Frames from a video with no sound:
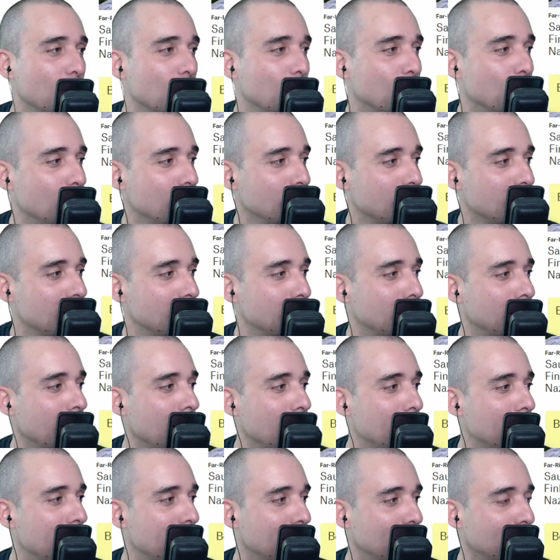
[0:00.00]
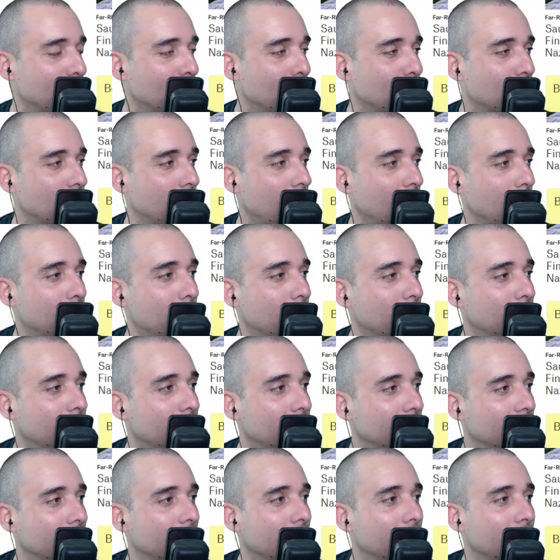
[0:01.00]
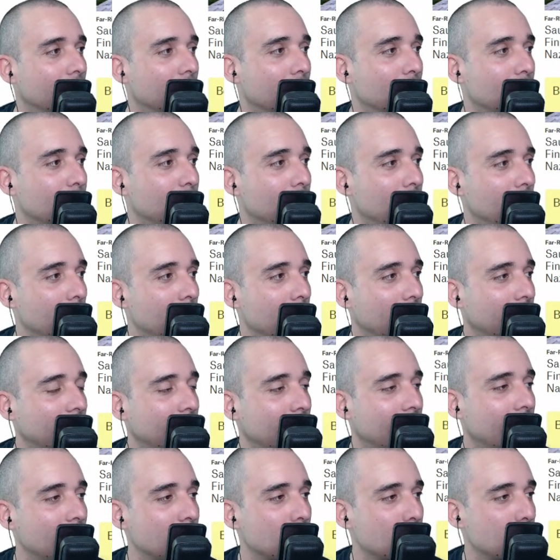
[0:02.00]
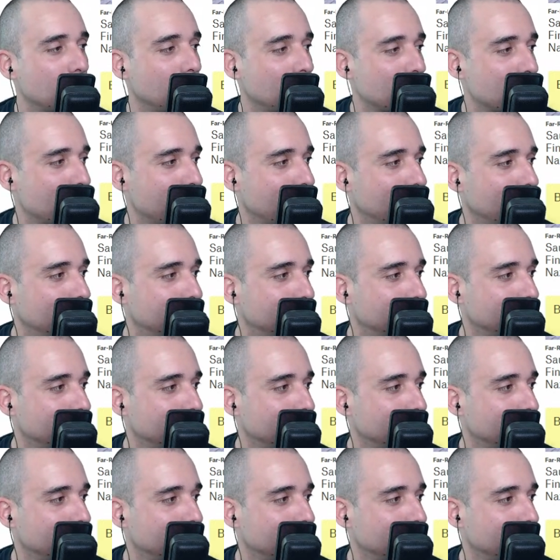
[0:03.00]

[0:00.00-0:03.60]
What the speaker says: They keep coming. There's no stop to the Bellingcat tool train.